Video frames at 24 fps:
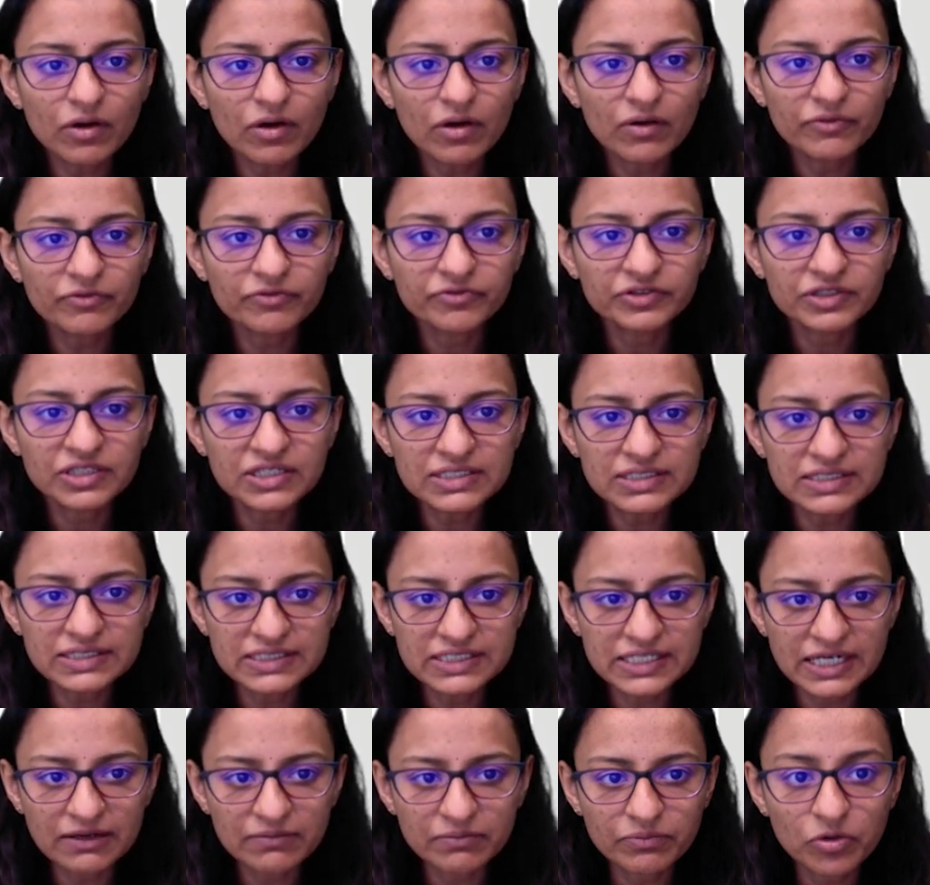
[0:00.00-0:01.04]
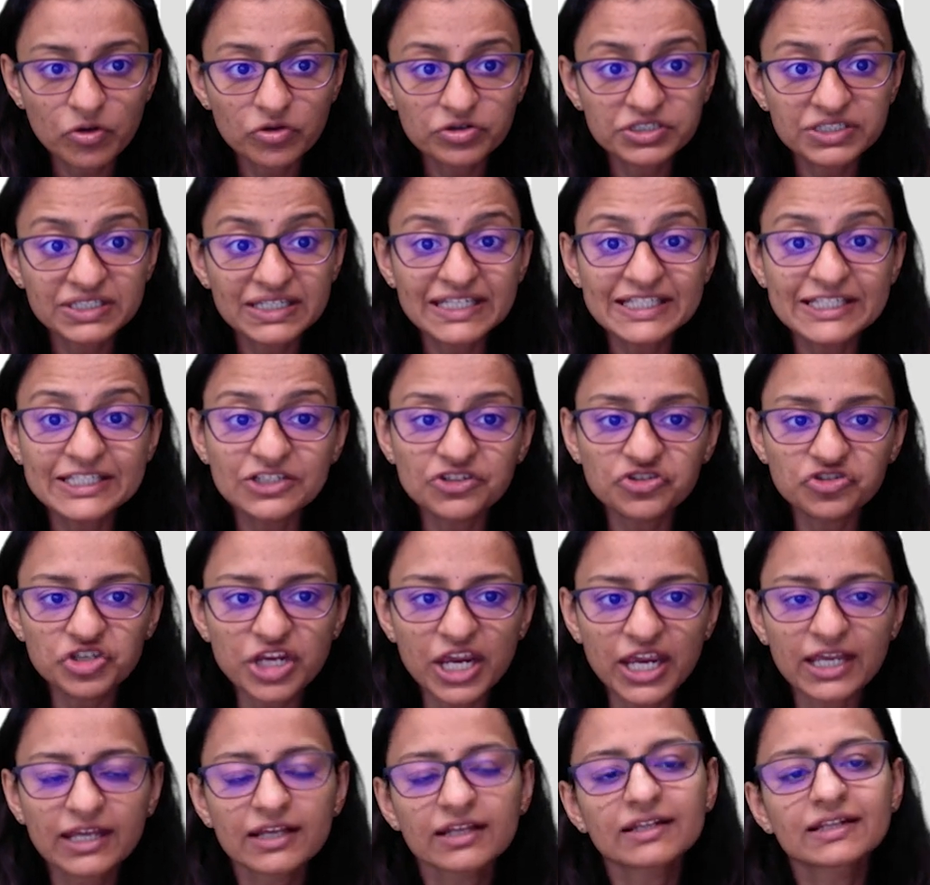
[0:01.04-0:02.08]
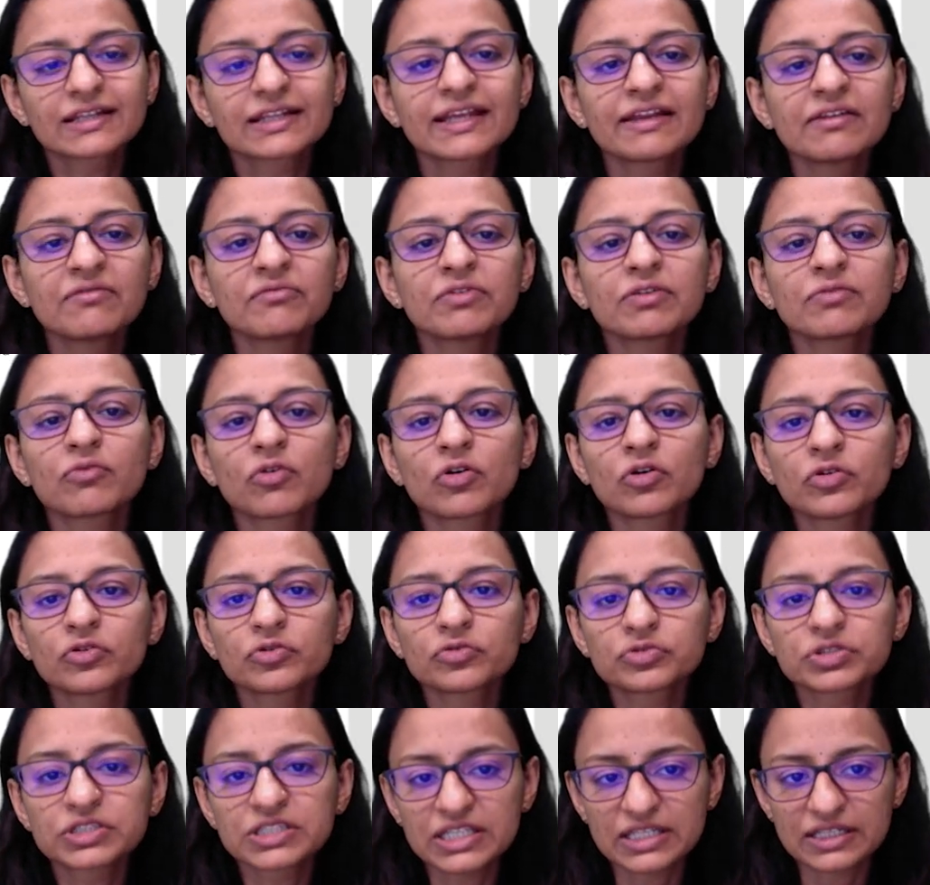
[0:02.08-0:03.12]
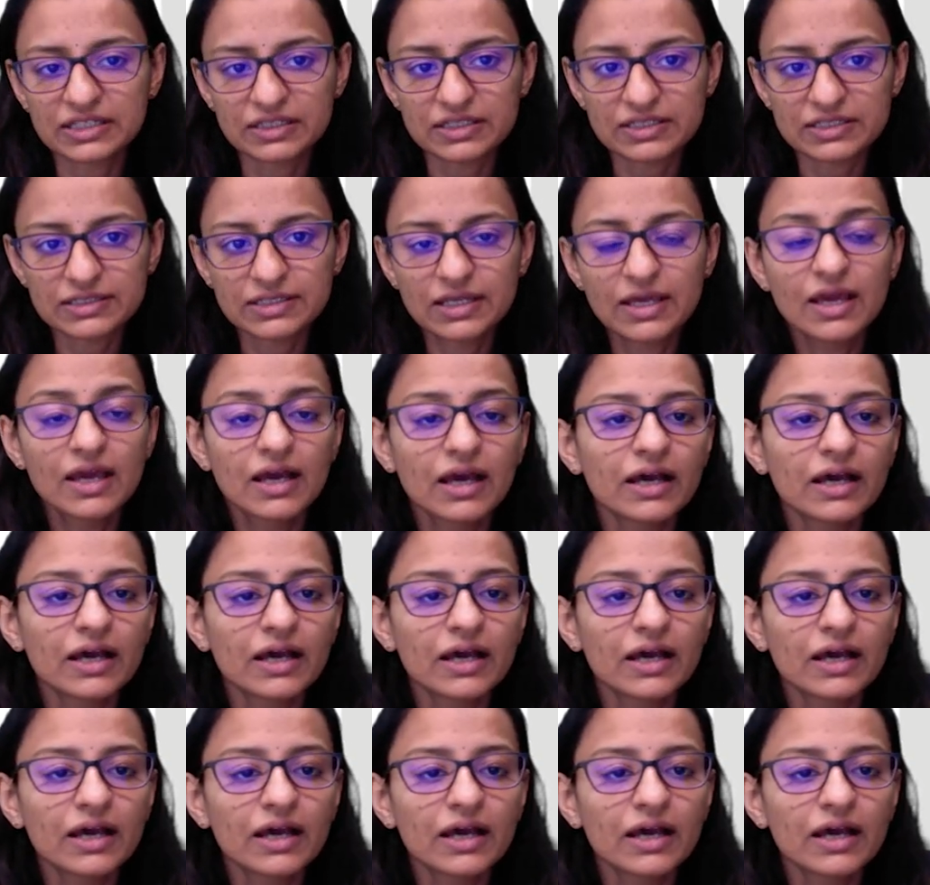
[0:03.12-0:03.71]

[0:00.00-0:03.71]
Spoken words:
of this checkbox is checked, then we want to see this,